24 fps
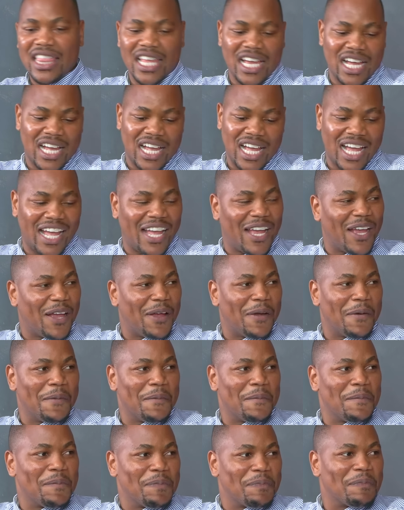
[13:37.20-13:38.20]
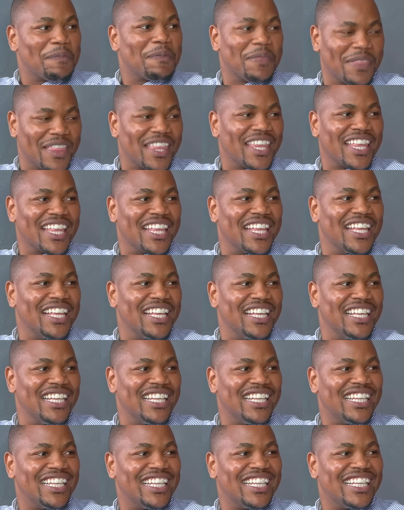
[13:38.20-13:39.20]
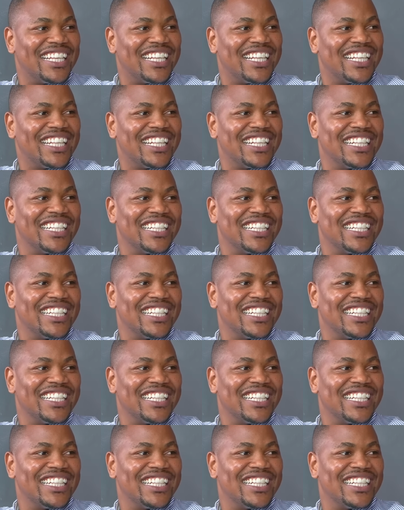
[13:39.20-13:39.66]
doesn't have that. He doesn't have the money.